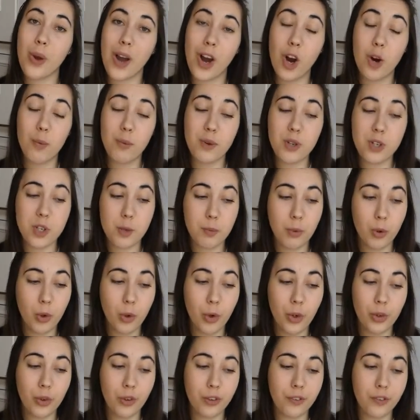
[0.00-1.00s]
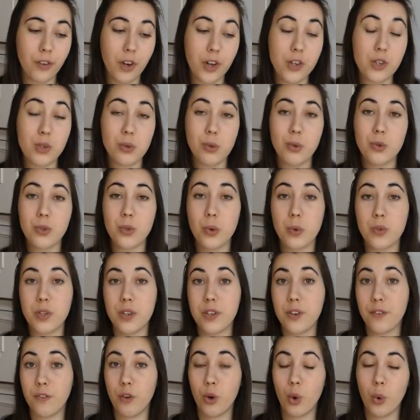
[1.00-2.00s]
help and support, you'll find all sorts of
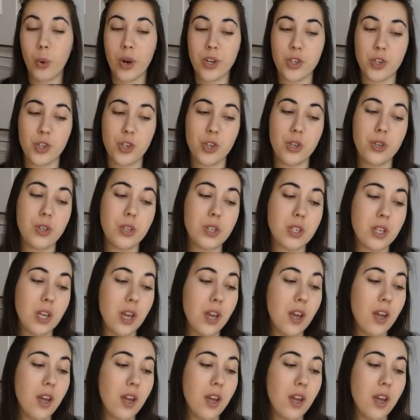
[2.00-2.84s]
different questions,